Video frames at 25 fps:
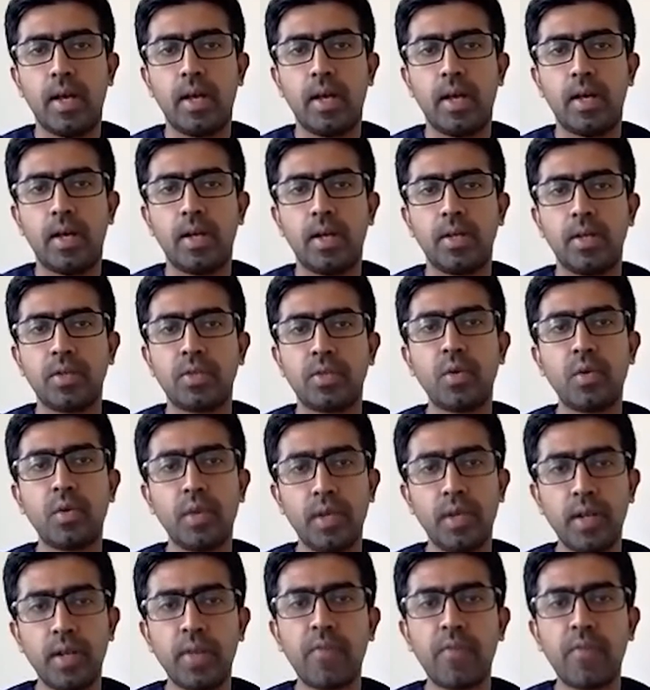So in
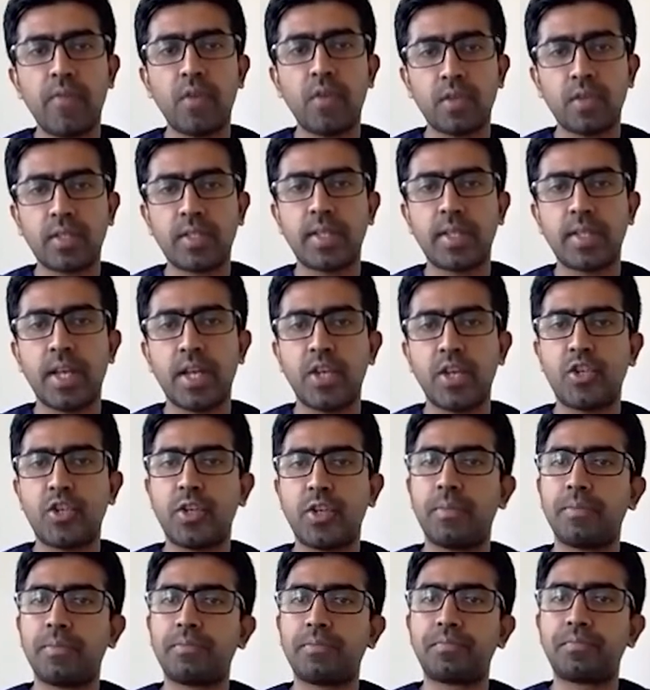lymph node
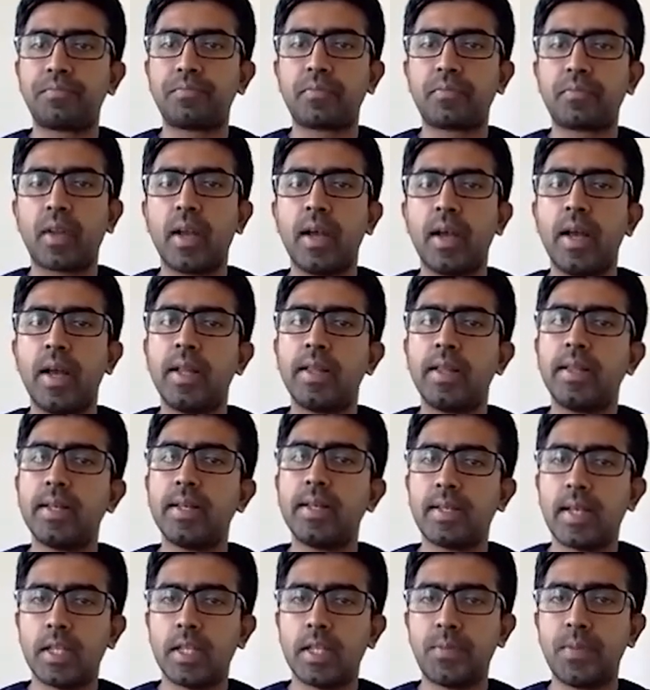stage, the
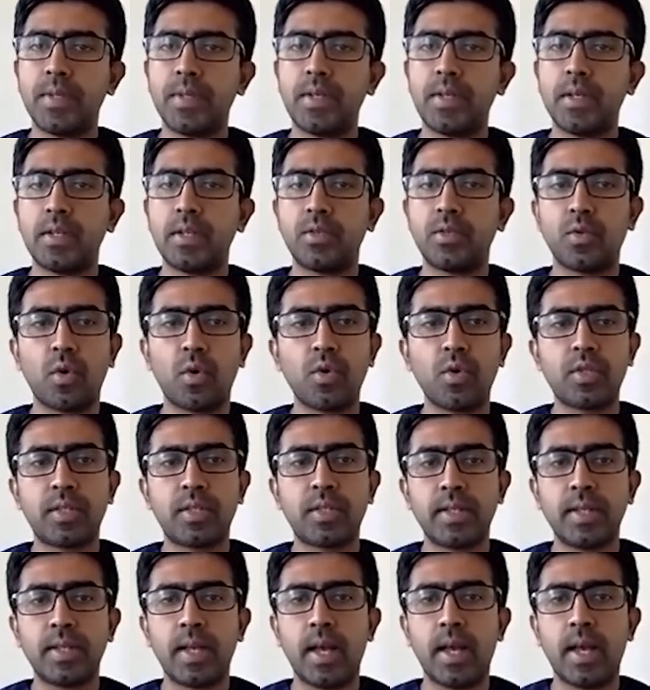suspicious
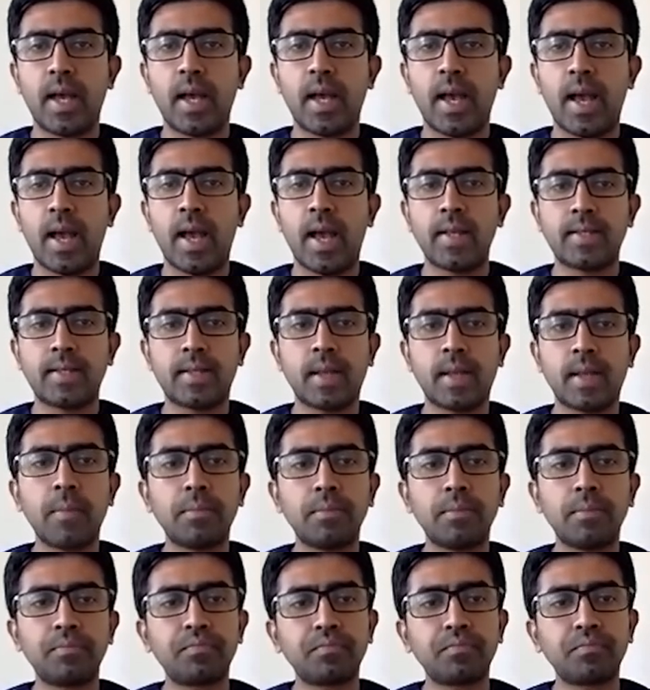nodes has
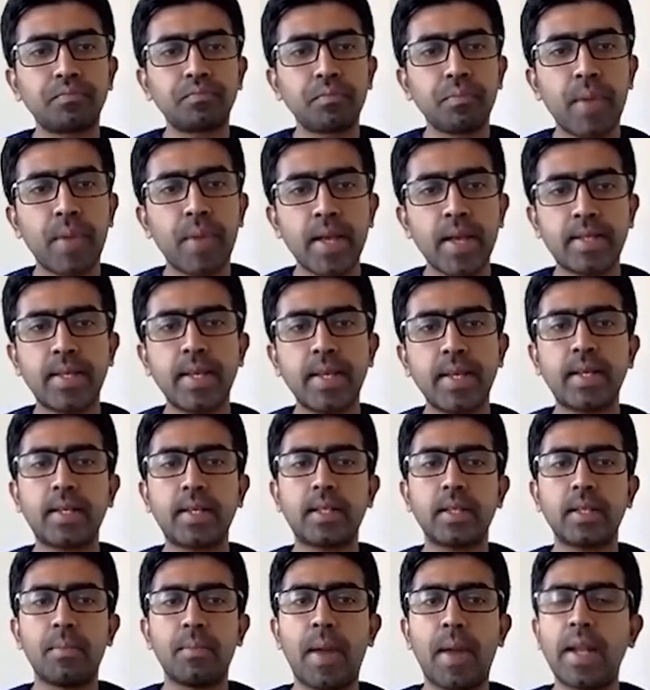some
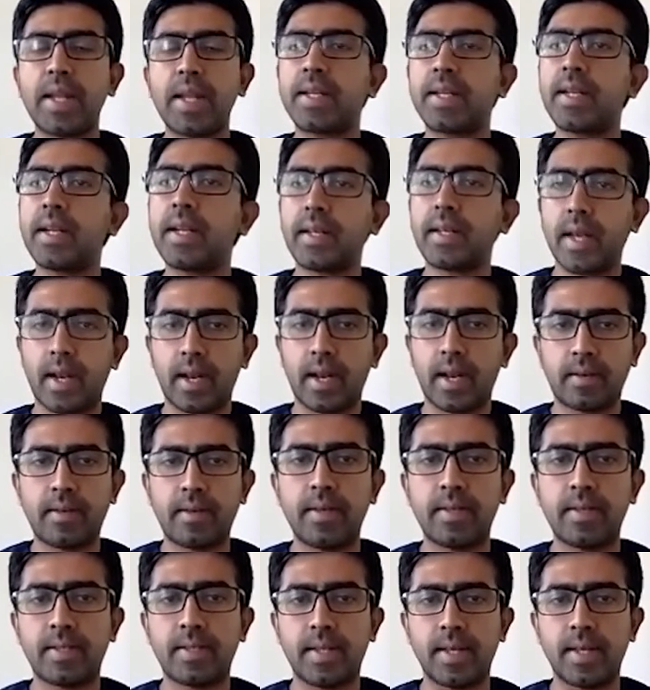basic malignant
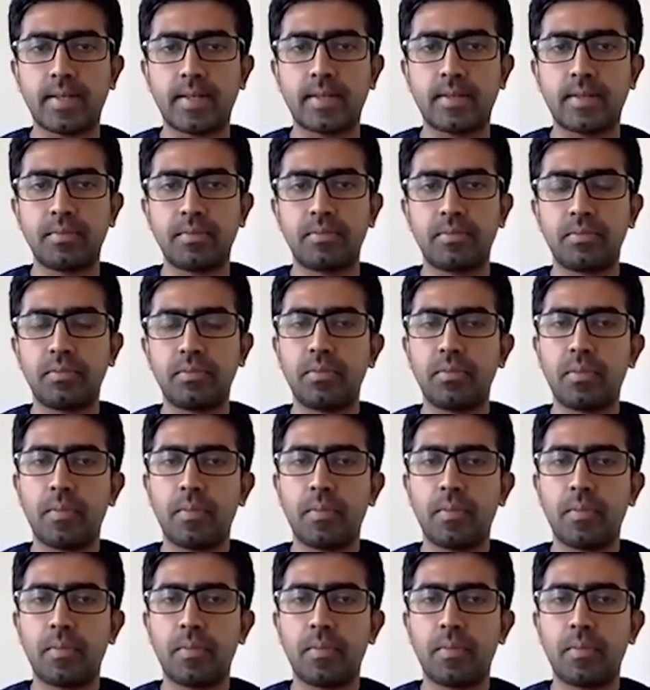characteristics.